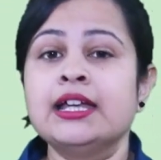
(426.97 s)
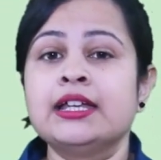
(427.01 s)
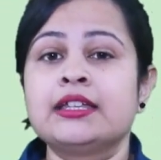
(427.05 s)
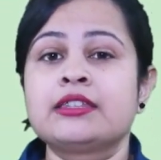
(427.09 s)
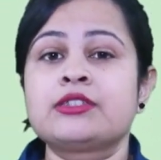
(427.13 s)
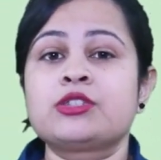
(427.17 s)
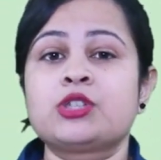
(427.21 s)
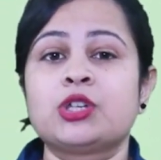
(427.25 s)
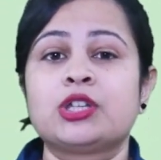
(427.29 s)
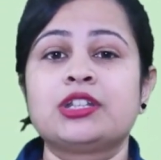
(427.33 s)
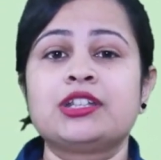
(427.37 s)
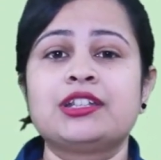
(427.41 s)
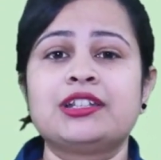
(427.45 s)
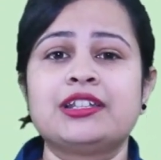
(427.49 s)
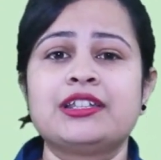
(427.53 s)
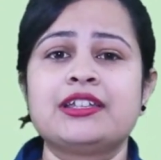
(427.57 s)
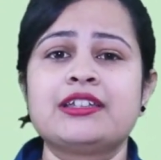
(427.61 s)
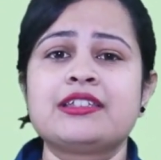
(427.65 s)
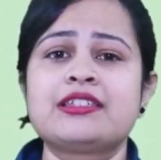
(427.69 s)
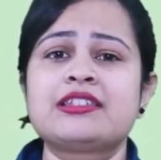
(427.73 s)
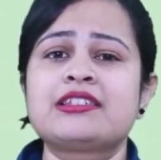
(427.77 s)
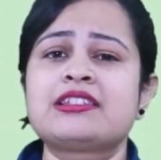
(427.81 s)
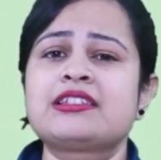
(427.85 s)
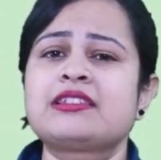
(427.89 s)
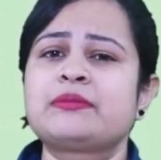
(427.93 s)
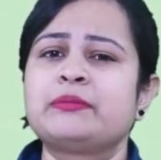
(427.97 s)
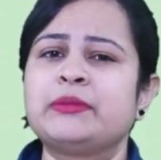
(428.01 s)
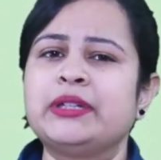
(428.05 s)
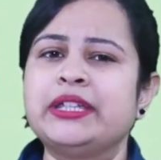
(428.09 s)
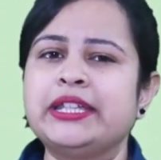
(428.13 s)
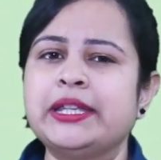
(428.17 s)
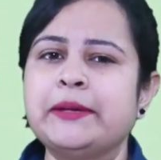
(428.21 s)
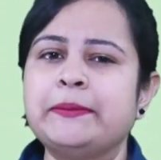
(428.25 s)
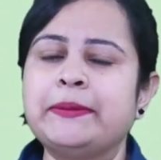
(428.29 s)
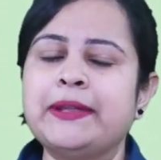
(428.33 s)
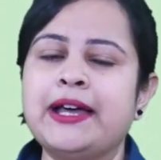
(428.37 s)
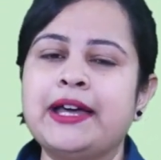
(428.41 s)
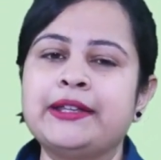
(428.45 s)
Journalists, media
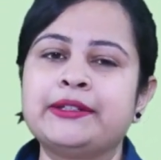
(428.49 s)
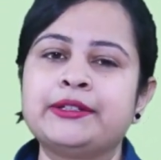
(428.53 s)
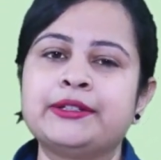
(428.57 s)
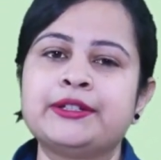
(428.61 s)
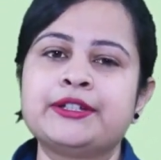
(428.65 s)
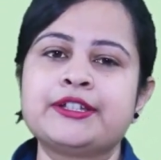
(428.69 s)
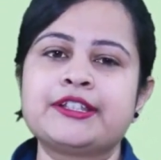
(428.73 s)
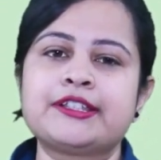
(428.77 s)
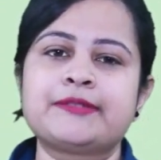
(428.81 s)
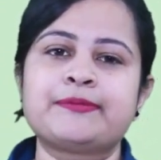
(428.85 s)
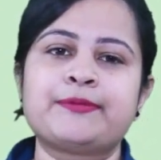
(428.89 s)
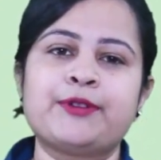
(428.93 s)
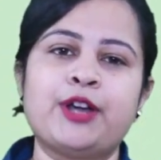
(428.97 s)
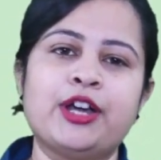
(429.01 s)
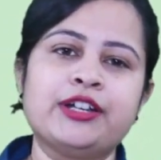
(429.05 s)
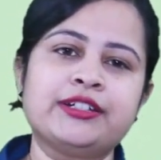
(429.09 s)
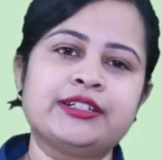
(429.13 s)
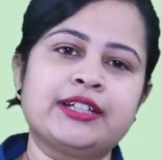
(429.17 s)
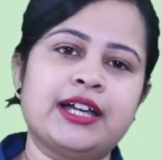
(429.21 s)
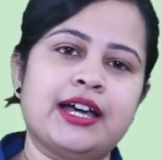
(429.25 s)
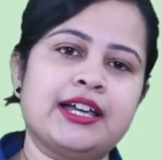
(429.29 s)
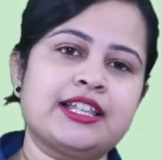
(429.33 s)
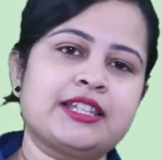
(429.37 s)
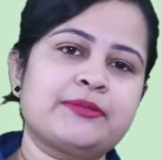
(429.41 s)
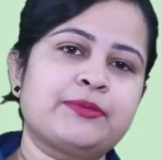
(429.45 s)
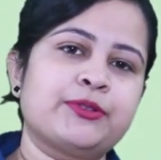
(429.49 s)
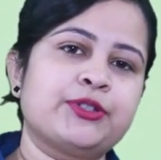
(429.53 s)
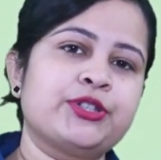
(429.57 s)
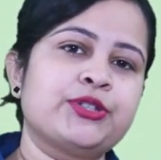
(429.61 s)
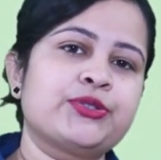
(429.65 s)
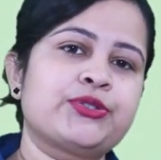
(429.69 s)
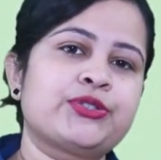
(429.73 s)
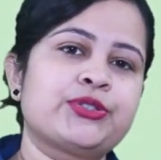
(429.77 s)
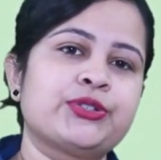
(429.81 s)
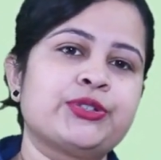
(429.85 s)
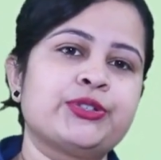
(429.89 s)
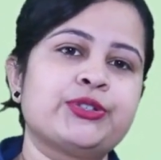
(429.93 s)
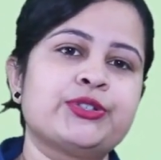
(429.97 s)
planners, broadcast
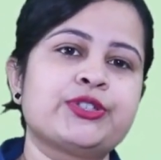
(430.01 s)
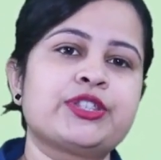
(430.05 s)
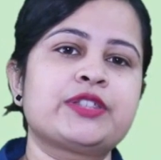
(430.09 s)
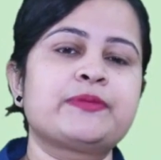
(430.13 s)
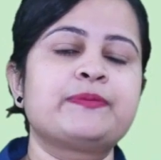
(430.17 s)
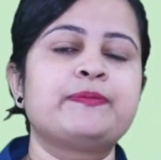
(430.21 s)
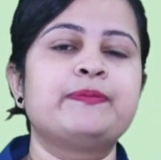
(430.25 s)
producers,